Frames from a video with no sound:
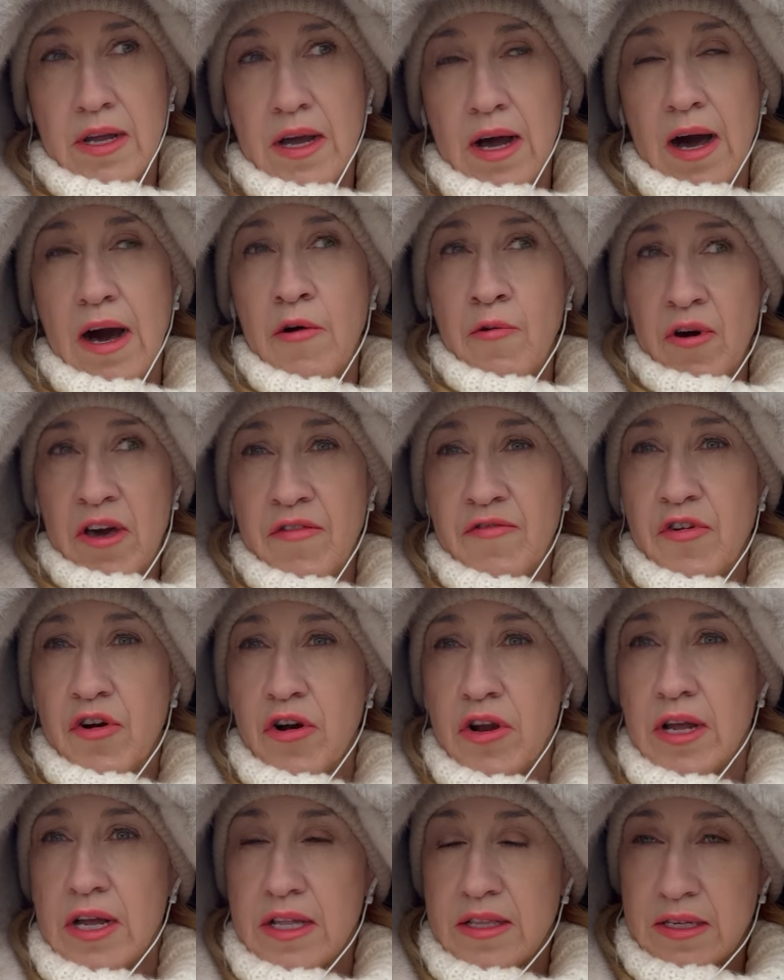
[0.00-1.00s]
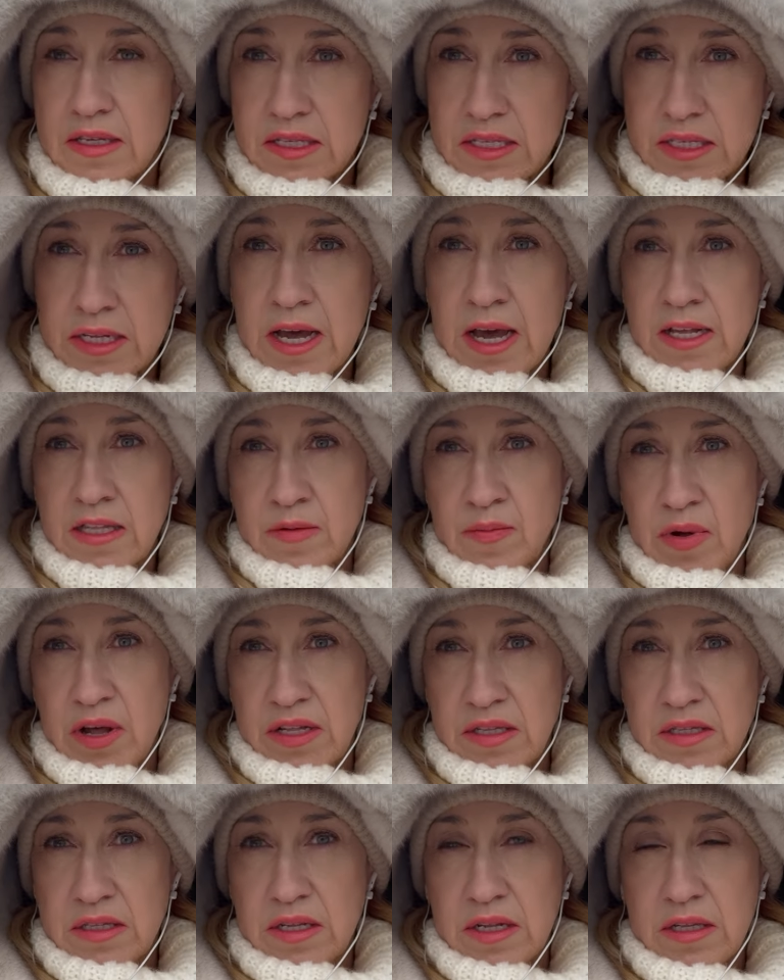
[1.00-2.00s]
However, the
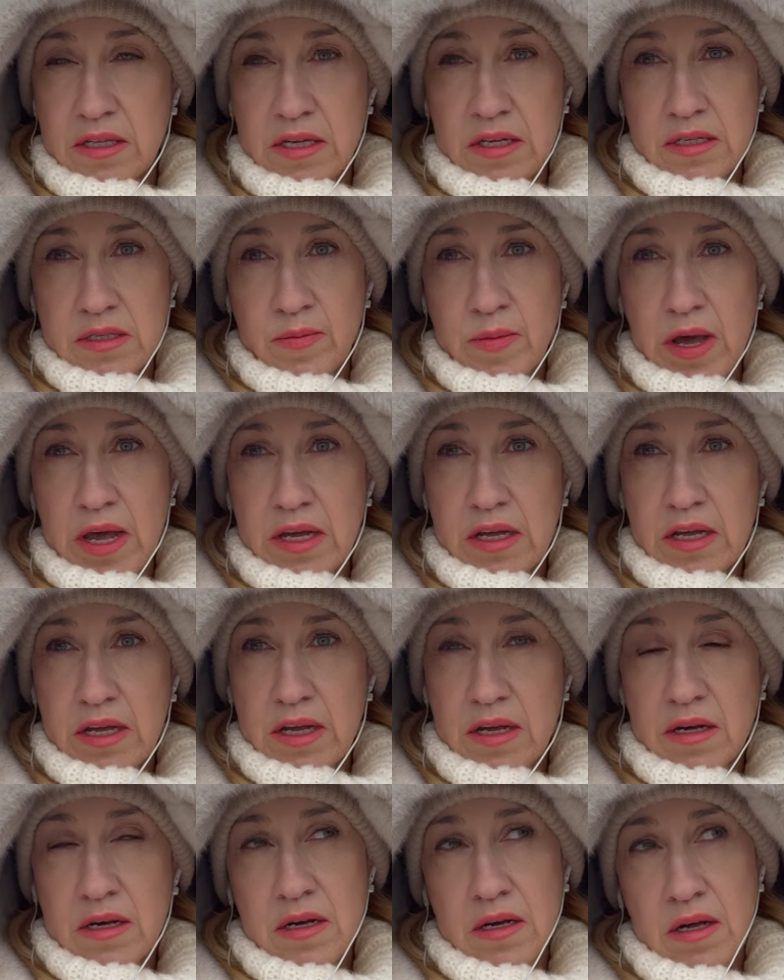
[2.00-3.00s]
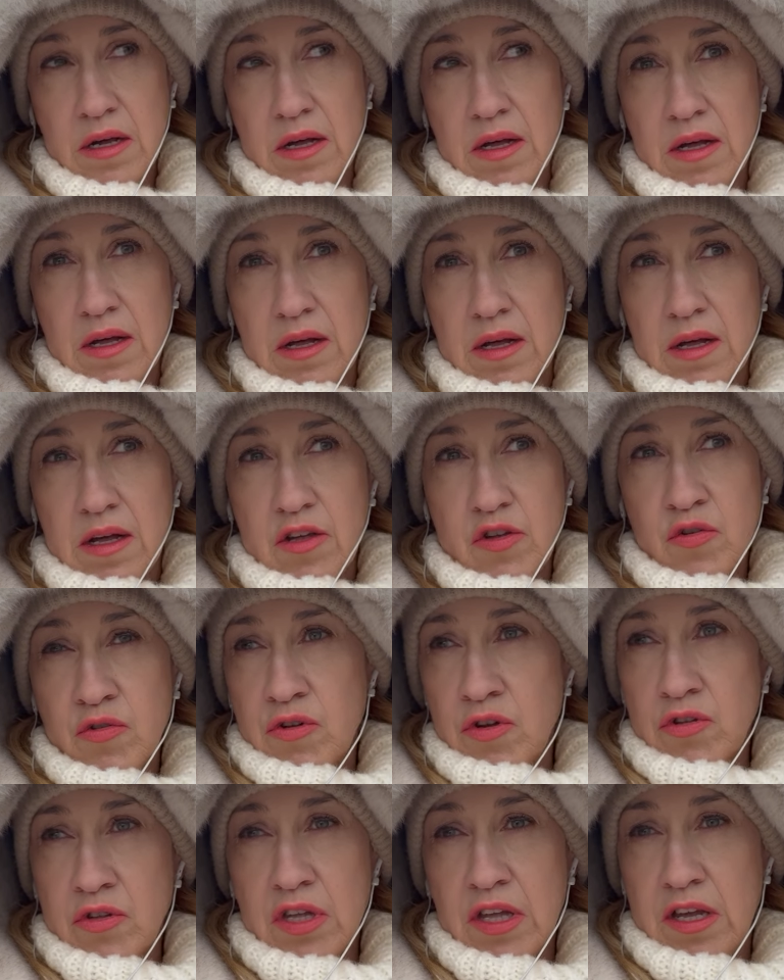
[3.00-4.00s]
statements that he's making, you
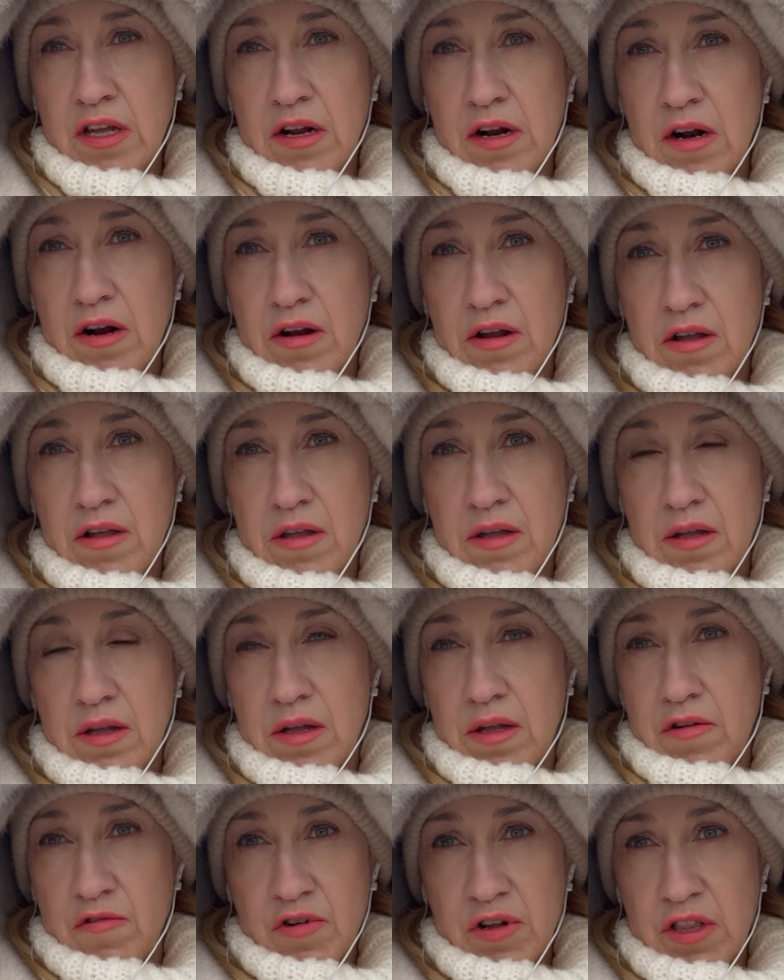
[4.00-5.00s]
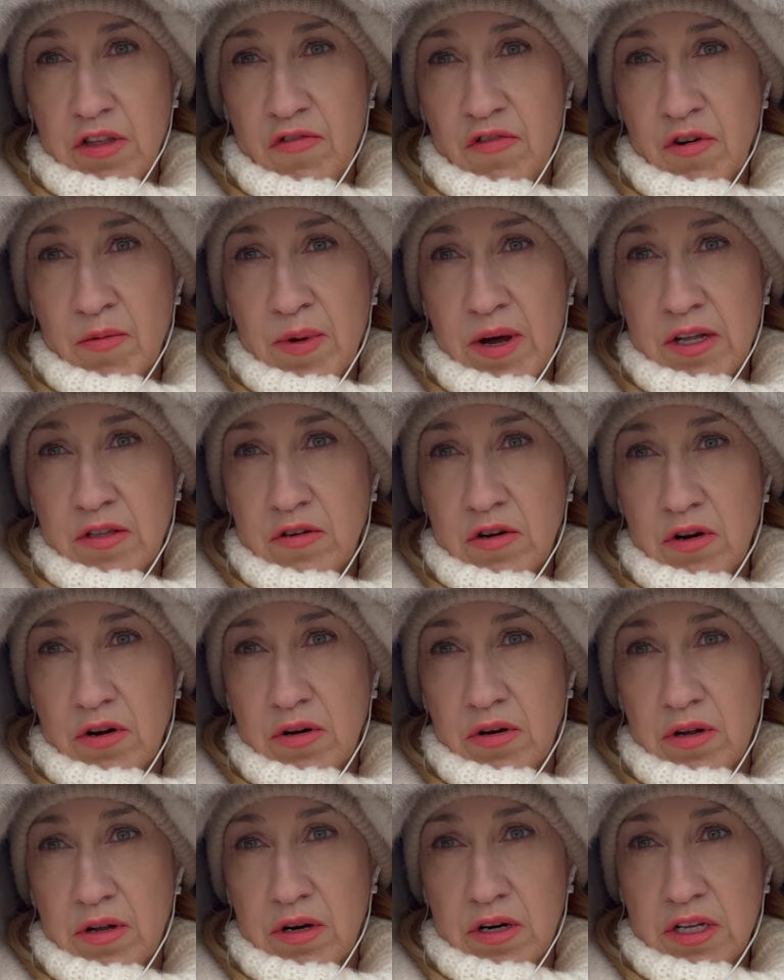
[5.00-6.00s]
don't hear really from
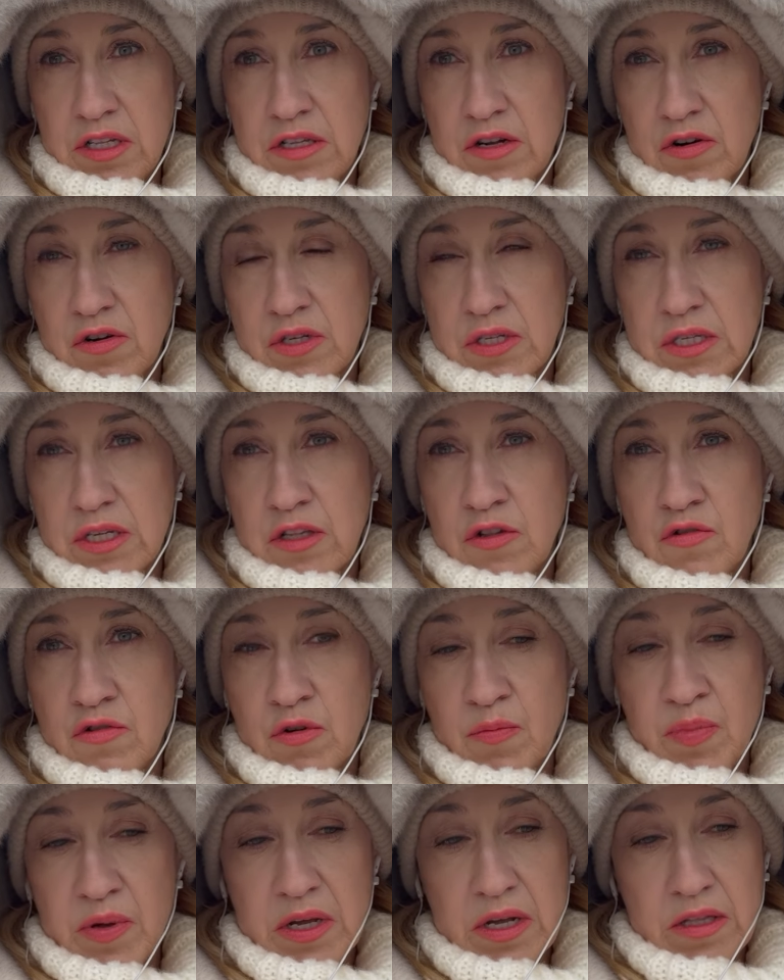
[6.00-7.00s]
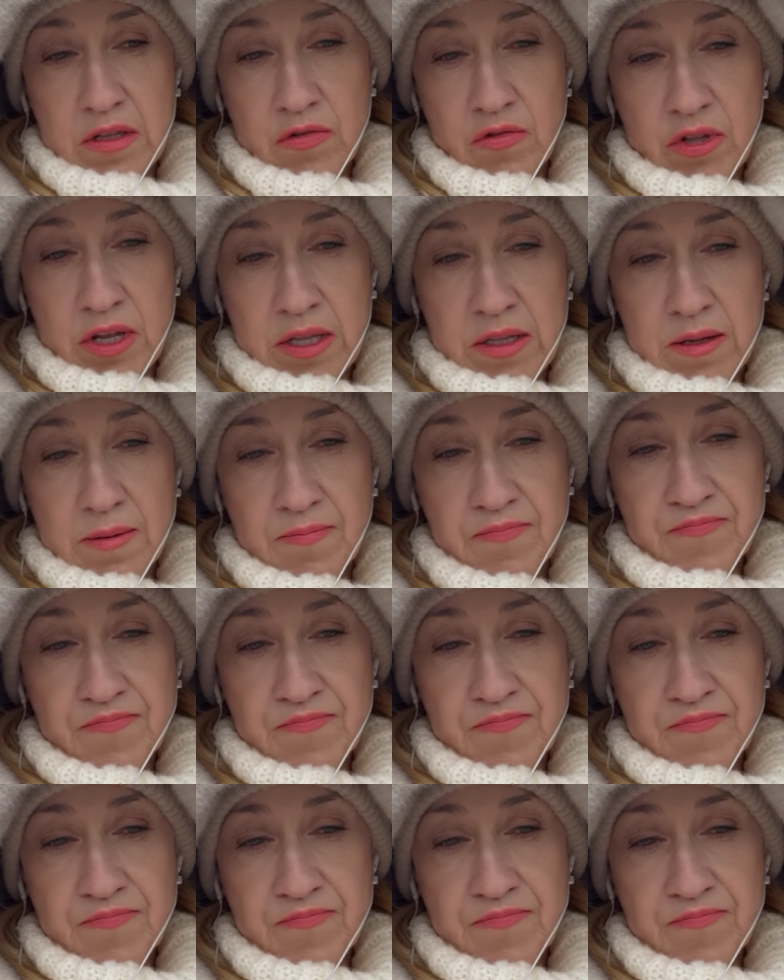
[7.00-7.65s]
other leaders in European Union.